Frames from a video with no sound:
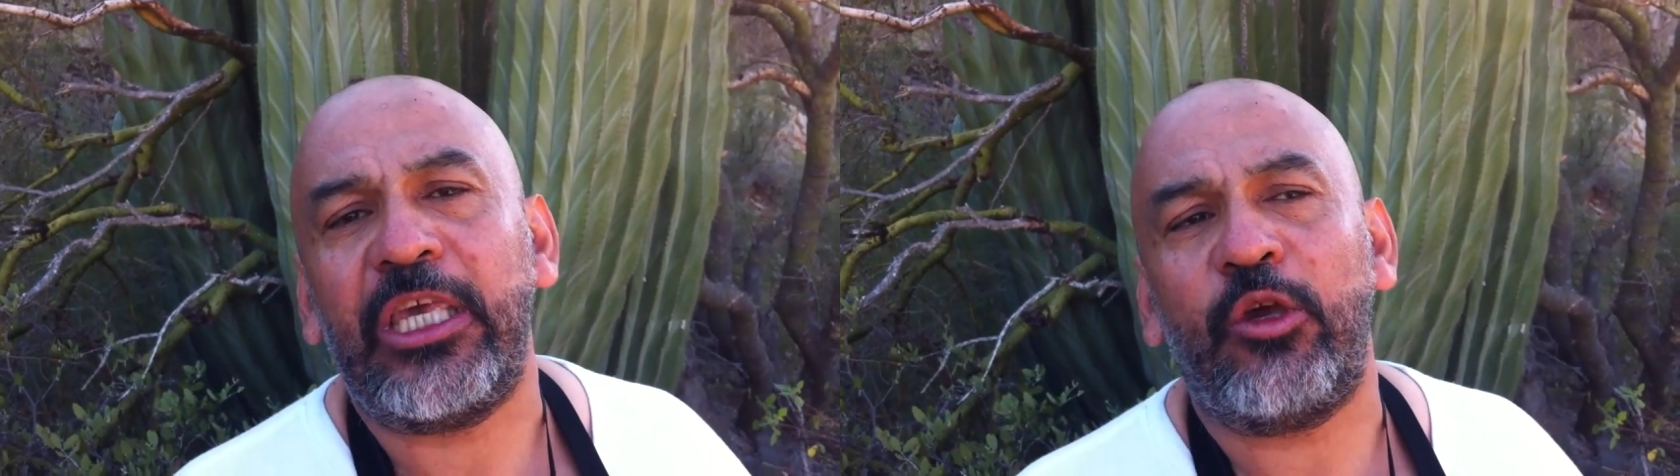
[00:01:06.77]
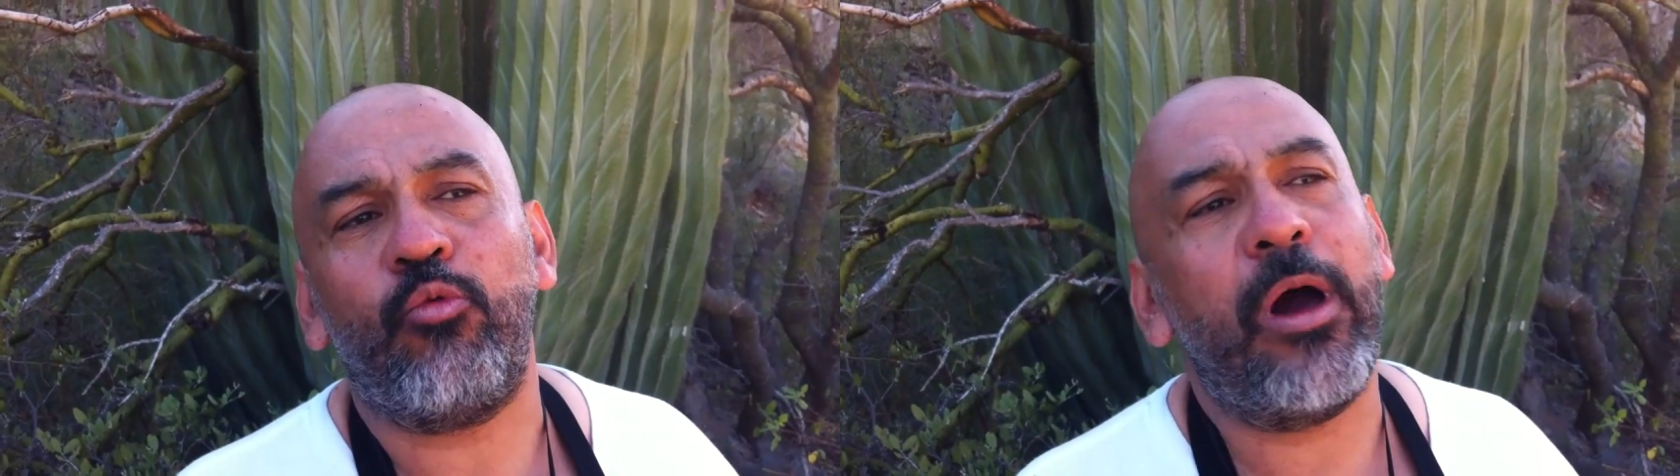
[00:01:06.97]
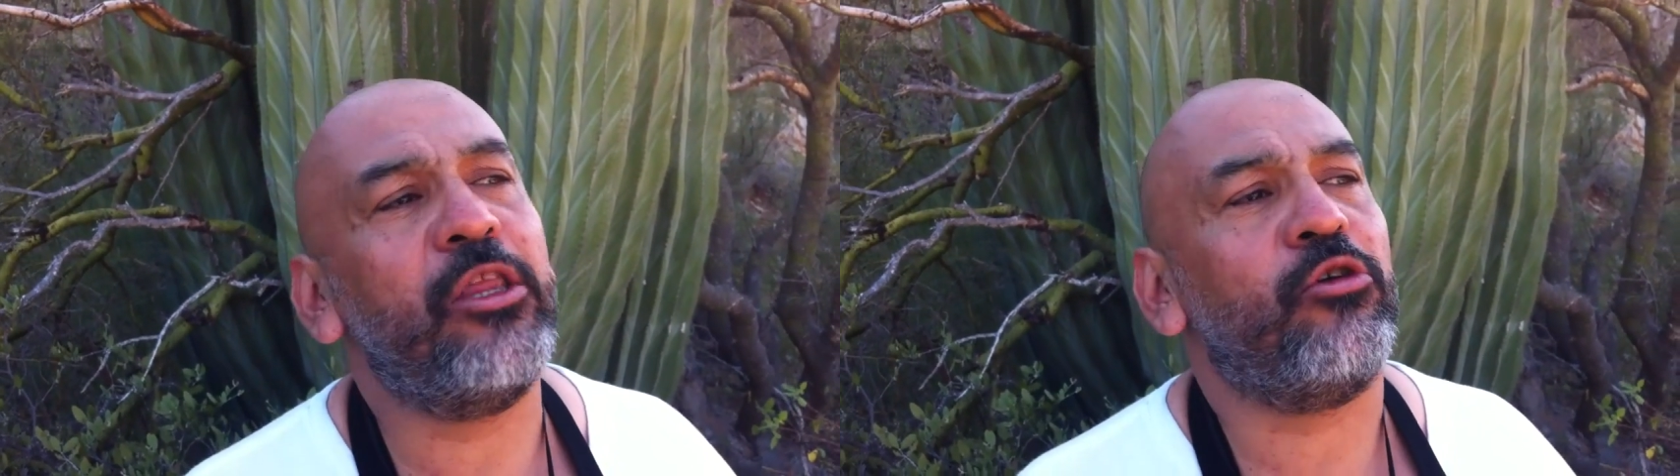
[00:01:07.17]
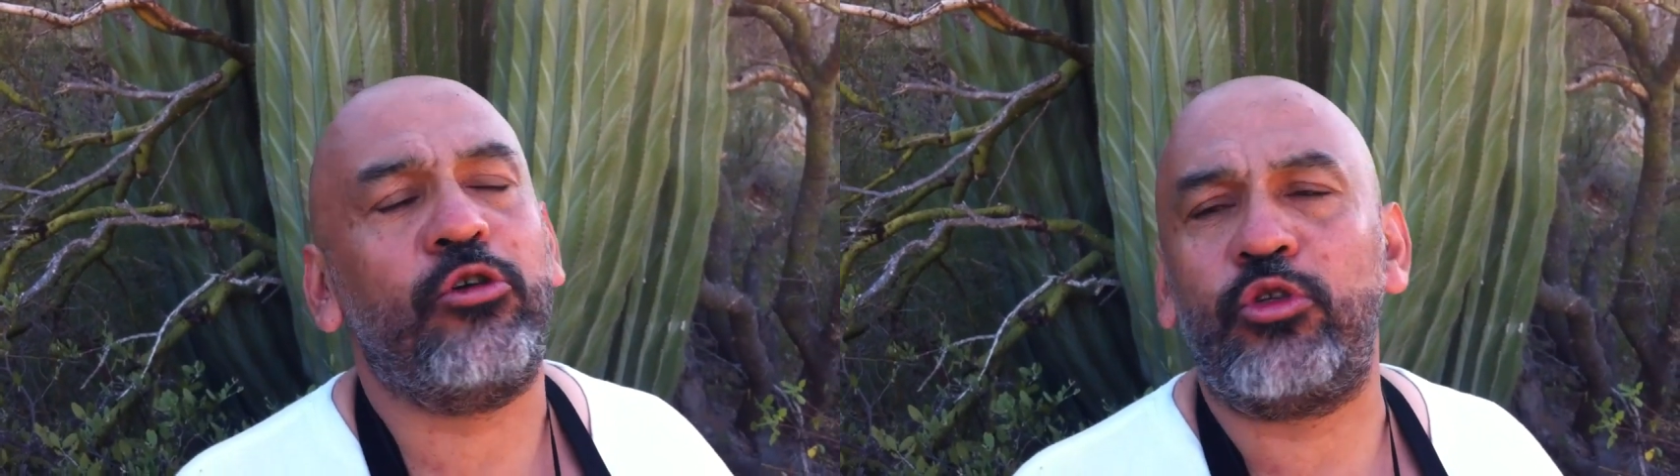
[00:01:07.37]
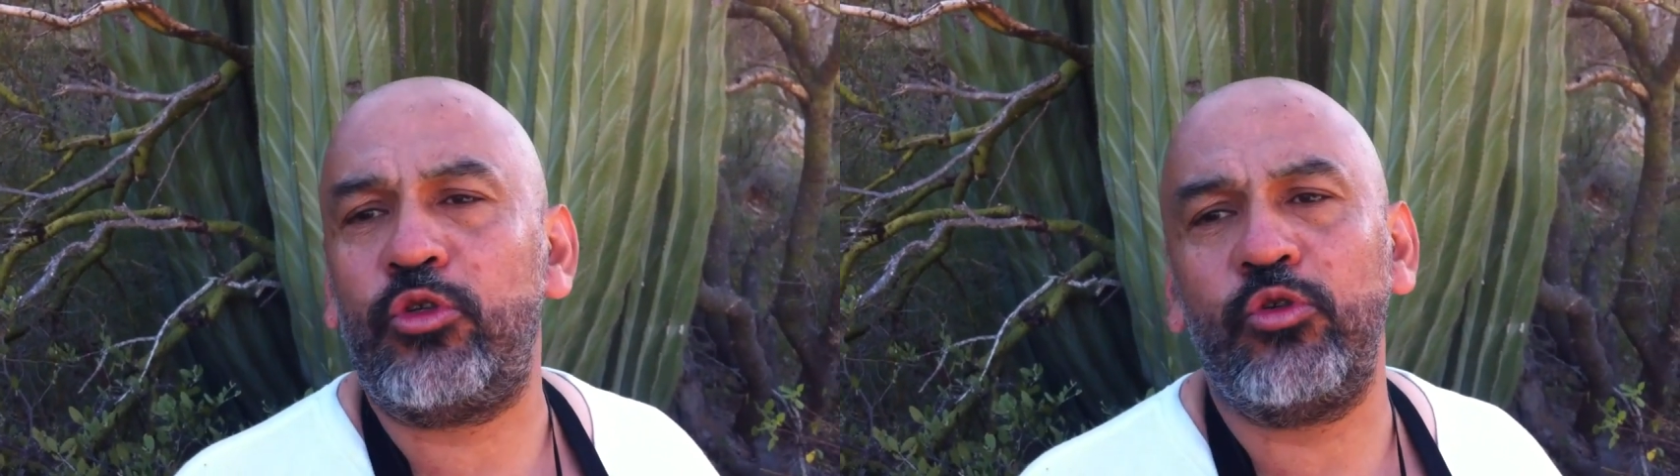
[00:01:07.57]
in one
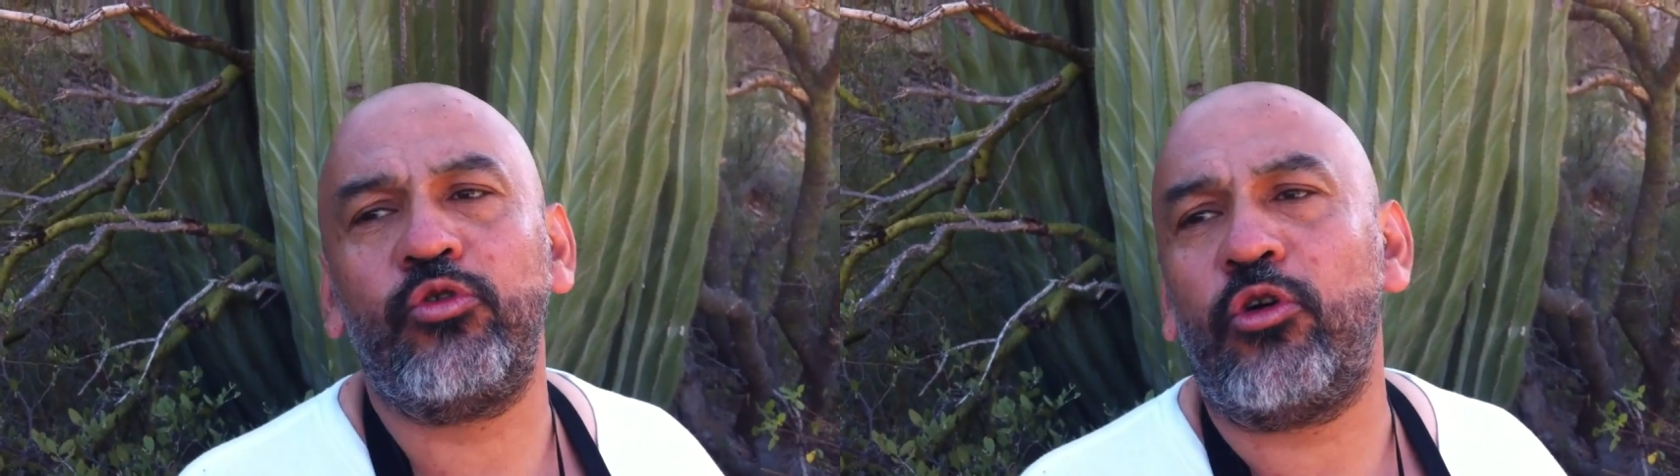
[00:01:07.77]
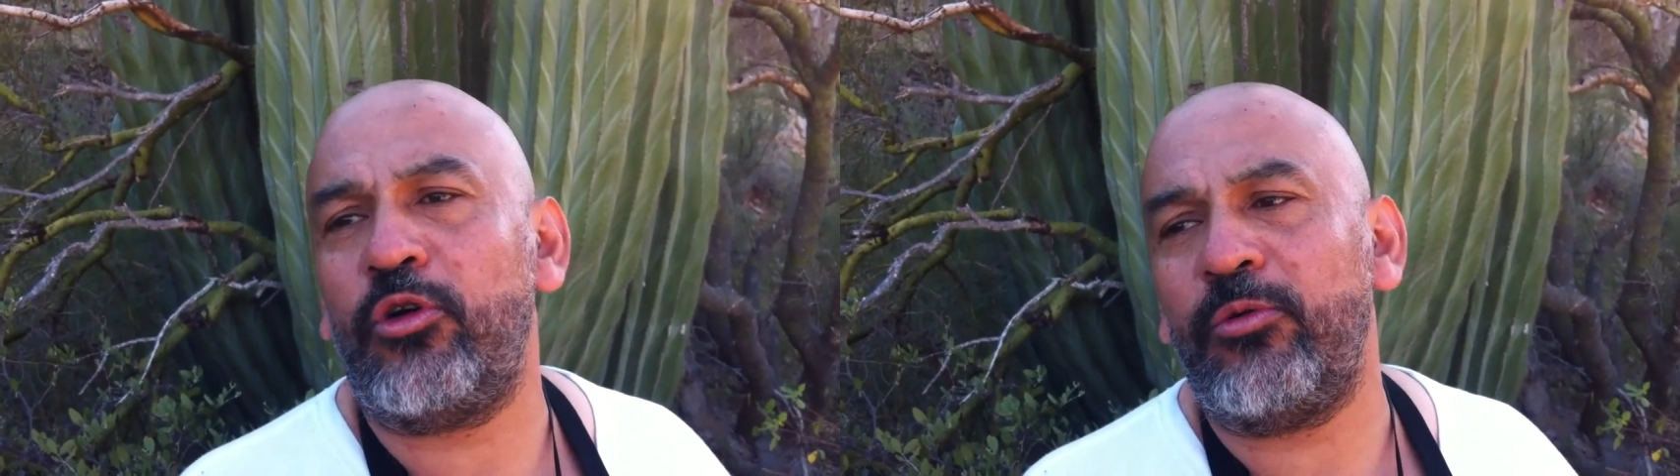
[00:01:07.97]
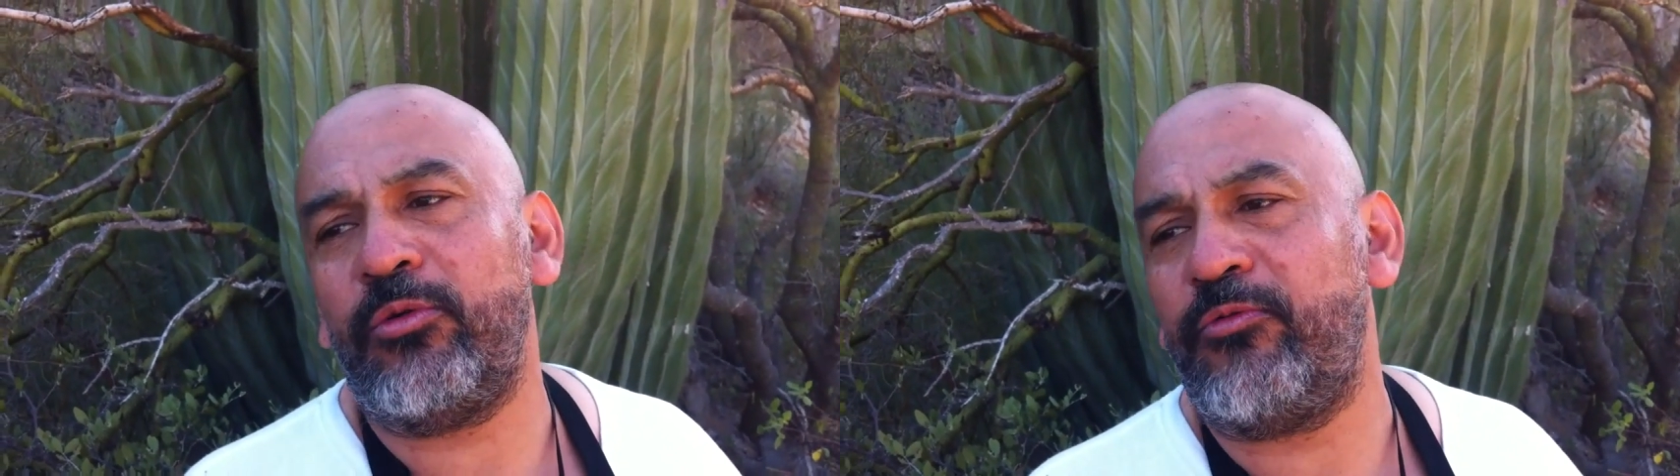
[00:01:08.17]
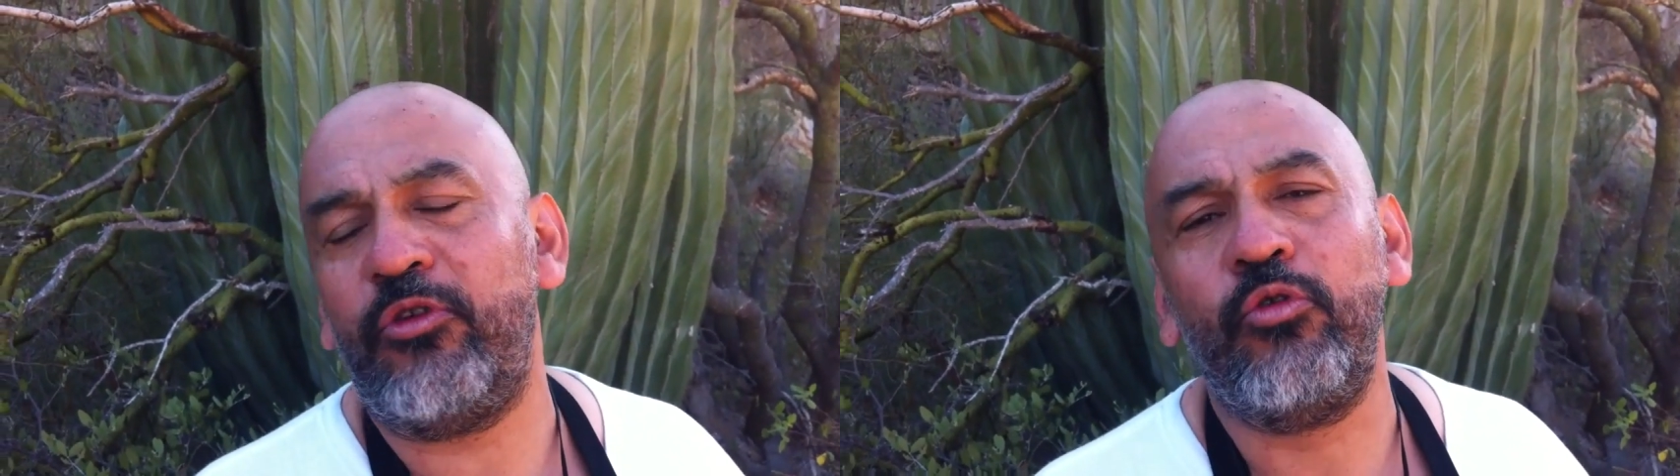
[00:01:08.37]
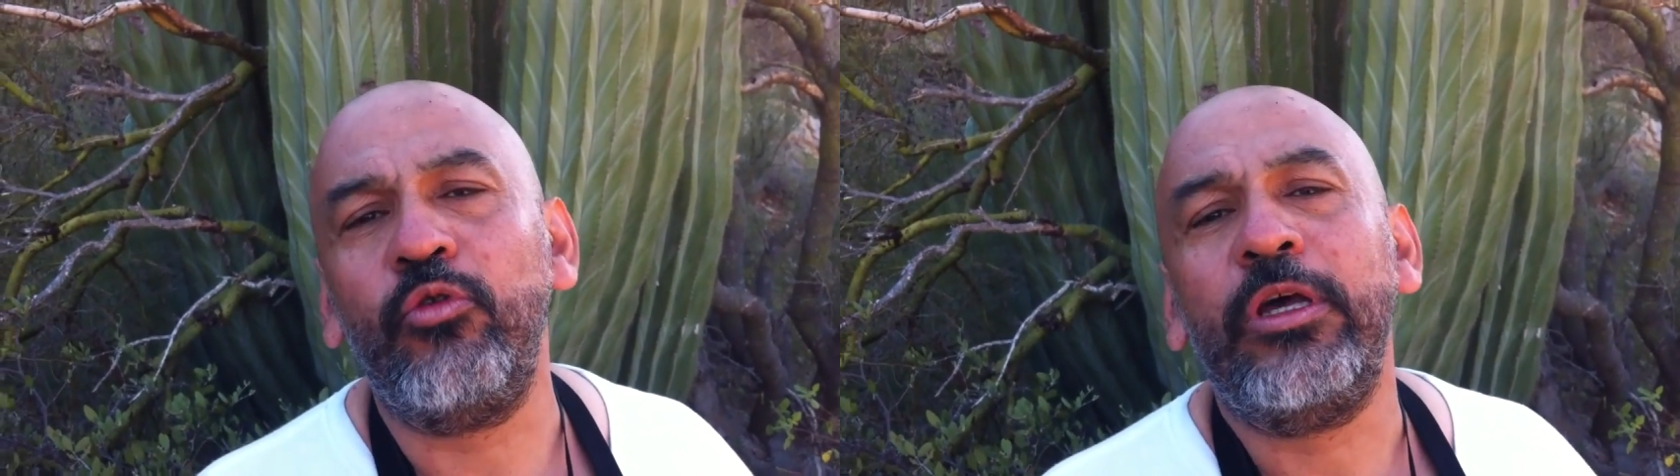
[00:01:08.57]
or two or
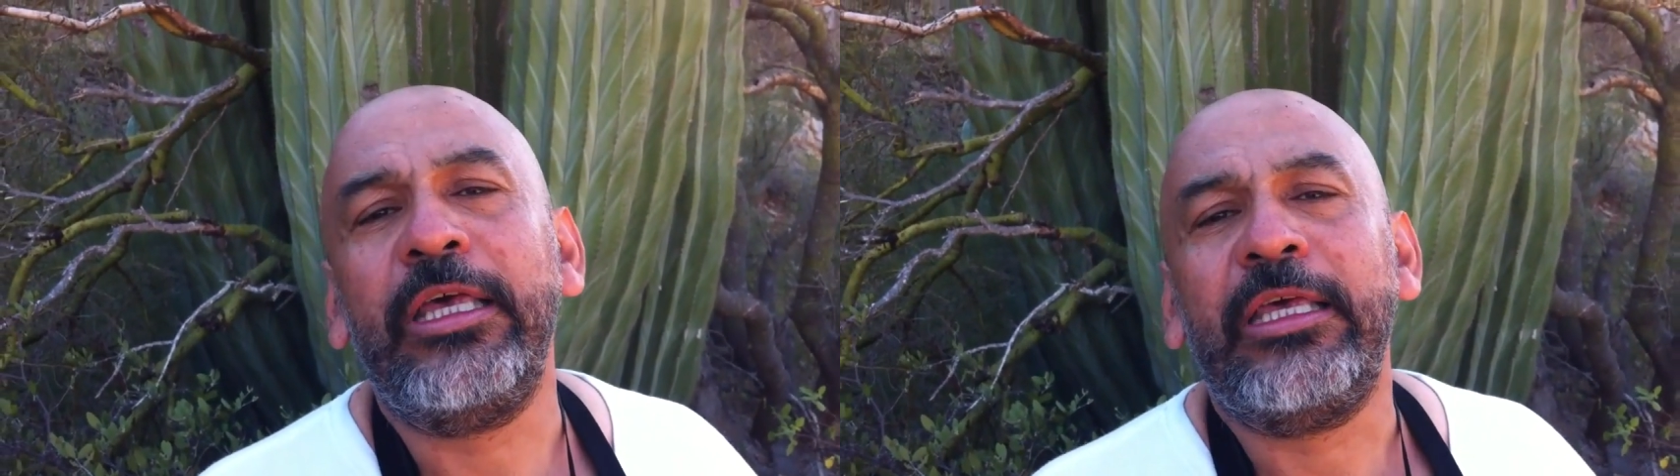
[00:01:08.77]
few